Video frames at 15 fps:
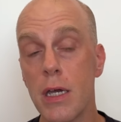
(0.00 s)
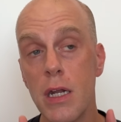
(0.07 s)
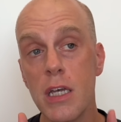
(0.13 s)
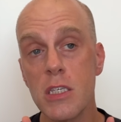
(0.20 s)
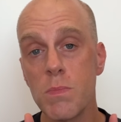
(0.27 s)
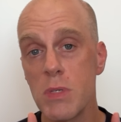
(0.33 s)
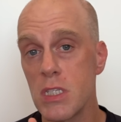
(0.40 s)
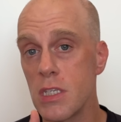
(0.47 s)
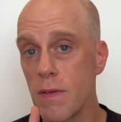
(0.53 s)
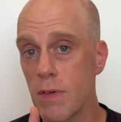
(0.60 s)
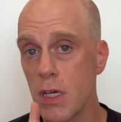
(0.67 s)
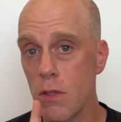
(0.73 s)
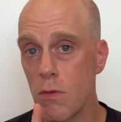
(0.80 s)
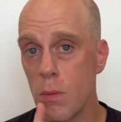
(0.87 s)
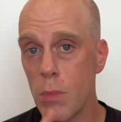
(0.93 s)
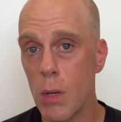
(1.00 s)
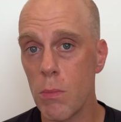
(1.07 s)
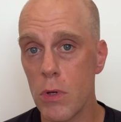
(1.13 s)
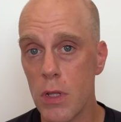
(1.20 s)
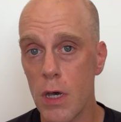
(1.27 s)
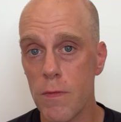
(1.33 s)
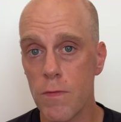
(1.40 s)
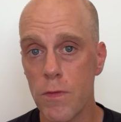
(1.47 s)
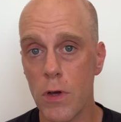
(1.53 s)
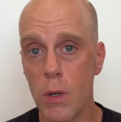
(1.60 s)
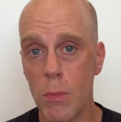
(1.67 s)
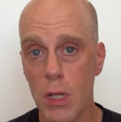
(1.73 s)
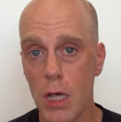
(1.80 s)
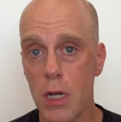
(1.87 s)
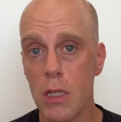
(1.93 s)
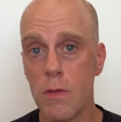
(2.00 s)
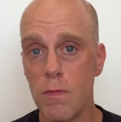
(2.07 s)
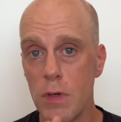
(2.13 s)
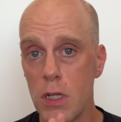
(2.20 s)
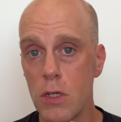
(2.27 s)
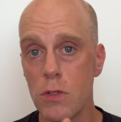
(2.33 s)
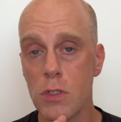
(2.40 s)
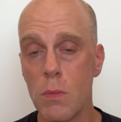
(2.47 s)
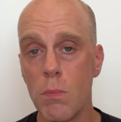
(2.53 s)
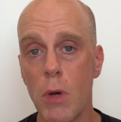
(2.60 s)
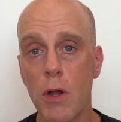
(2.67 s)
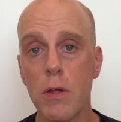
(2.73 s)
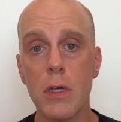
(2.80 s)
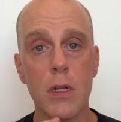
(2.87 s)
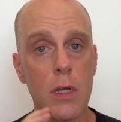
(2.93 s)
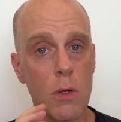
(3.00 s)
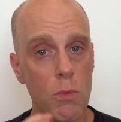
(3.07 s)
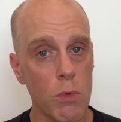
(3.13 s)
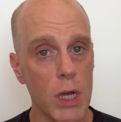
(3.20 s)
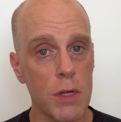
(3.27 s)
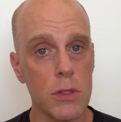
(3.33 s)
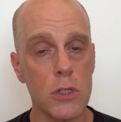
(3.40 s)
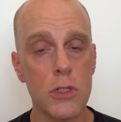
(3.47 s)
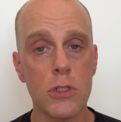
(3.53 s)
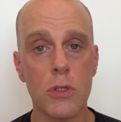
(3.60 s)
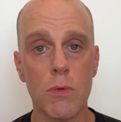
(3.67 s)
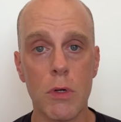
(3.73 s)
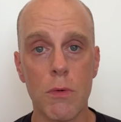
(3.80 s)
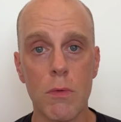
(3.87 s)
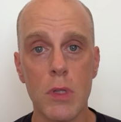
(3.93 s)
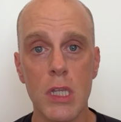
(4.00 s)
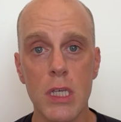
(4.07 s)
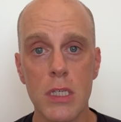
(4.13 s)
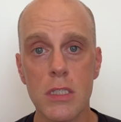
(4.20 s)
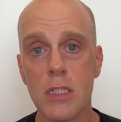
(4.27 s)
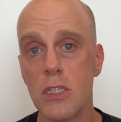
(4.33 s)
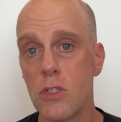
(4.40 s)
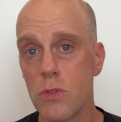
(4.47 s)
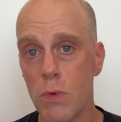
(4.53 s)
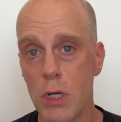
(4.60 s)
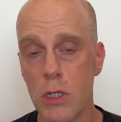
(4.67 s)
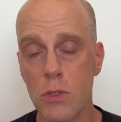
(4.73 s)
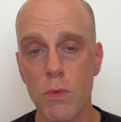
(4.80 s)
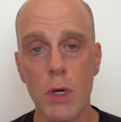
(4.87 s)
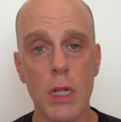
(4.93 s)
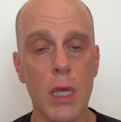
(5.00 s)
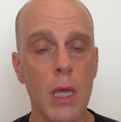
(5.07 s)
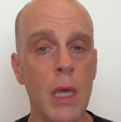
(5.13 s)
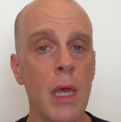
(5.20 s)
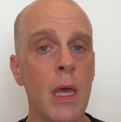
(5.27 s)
And I specifically remember that from a lot of the videos and marketing around this shoe when it released in 2020.